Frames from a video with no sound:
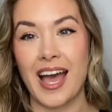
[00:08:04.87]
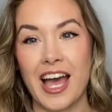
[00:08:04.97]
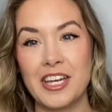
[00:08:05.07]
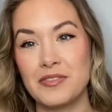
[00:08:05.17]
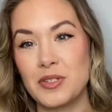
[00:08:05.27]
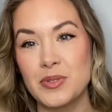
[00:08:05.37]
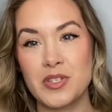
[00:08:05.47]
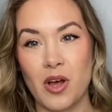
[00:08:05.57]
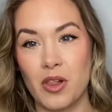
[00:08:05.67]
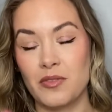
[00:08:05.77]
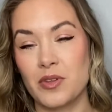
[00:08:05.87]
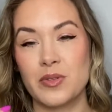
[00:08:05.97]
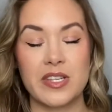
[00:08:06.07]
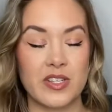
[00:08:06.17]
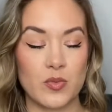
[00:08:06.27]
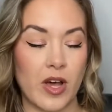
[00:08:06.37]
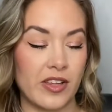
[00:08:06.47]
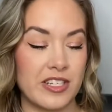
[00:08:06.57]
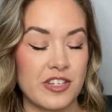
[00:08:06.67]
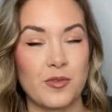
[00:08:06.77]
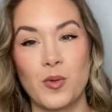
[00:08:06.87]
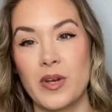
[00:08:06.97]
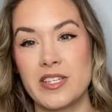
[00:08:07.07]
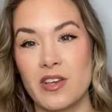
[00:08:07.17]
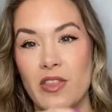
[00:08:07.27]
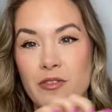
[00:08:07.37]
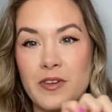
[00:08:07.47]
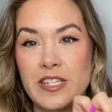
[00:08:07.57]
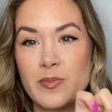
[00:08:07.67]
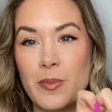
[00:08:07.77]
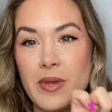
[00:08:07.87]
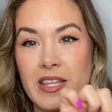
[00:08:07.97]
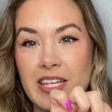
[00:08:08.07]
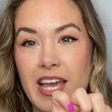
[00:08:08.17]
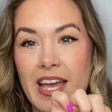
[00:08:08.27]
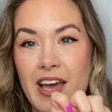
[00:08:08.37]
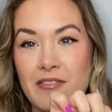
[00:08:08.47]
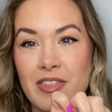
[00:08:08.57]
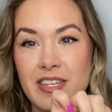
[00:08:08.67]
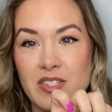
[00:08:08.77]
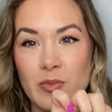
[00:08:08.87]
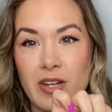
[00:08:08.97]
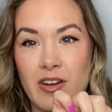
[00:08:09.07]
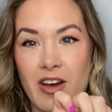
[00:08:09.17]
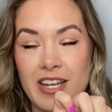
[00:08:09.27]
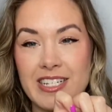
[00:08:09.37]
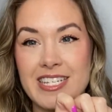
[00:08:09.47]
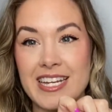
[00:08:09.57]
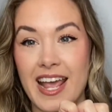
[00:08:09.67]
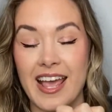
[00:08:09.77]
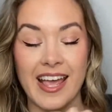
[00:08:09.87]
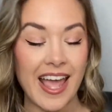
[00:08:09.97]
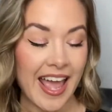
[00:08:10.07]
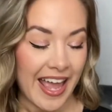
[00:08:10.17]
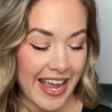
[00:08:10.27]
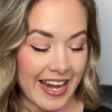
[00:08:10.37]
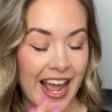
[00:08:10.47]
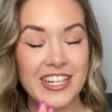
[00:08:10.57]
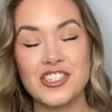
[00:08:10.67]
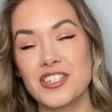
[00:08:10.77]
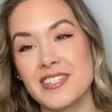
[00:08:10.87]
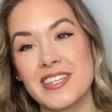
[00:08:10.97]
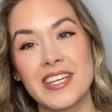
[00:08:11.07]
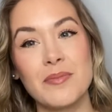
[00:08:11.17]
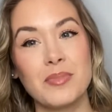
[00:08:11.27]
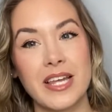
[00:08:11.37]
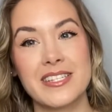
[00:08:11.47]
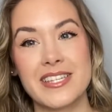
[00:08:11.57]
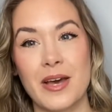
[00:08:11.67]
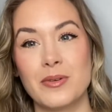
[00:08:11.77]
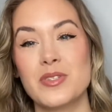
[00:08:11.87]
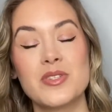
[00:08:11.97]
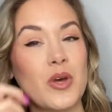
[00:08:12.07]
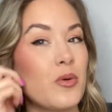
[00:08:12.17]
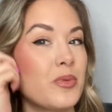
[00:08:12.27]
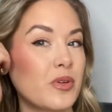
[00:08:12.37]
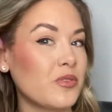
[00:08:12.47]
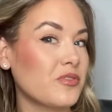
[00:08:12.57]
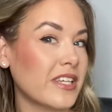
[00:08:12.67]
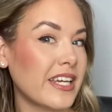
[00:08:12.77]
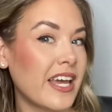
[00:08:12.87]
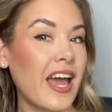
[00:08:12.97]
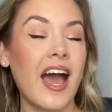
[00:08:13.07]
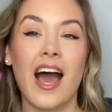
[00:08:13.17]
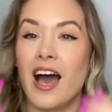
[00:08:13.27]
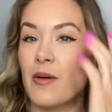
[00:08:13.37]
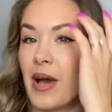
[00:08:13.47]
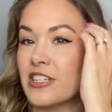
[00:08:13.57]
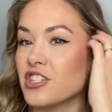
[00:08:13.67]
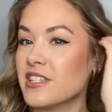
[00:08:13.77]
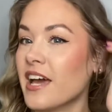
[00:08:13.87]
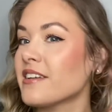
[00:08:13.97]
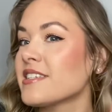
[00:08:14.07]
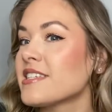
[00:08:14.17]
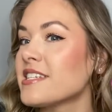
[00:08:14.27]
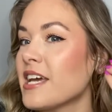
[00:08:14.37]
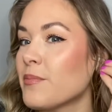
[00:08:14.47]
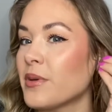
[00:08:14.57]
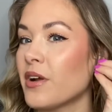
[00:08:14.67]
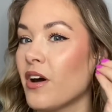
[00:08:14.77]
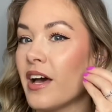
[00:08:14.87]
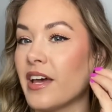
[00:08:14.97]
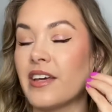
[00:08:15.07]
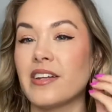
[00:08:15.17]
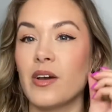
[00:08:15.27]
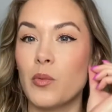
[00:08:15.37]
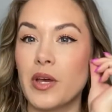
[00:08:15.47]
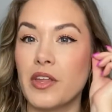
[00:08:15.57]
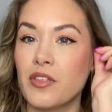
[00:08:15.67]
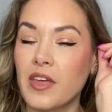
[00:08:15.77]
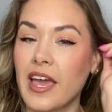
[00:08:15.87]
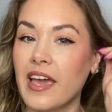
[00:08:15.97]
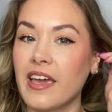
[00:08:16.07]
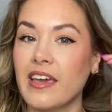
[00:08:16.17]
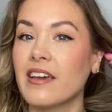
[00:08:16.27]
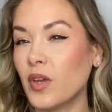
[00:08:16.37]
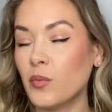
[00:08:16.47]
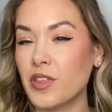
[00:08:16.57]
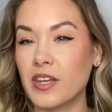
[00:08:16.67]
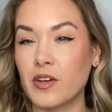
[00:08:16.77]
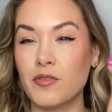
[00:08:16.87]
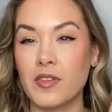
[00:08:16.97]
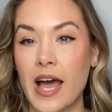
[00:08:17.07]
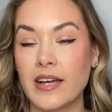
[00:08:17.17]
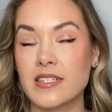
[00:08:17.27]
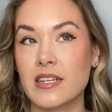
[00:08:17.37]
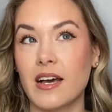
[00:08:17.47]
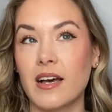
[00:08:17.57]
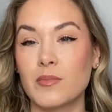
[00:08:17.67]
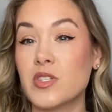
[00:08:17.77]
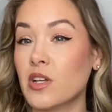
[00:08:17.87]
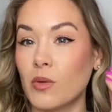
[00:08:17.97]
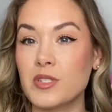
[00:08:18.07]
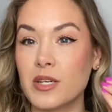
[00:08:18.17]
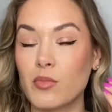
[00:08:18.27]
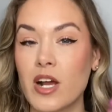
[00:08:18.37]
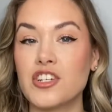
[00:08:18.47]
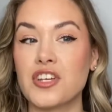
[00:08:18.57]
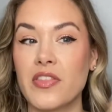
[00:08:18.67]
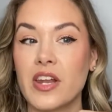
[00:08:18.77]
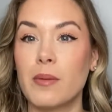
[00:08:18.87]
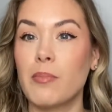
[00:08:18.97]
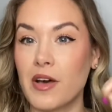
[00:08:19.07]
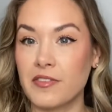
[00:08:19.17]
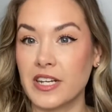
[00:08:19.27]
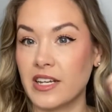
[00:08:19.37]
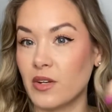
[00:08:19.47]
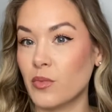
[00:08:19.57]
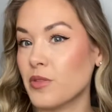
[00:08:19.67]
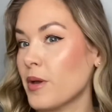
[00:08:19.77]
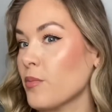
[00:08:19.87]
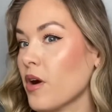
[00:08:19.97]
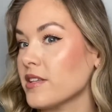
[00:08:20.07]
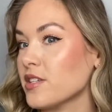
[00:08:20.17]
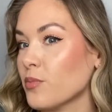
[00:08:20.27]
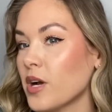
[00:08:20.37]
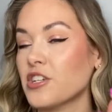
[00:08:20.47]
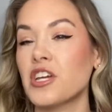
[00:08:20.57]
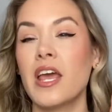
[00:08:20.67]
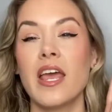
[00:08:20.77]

I have used all of those as well in different ways on the face, but mainly I have this one on today, and I just think it blends out so beautifully. Um, I just kind of stamp it on with a with like a flat um, sculpting brush, and then I buff it in with my bronzer brush.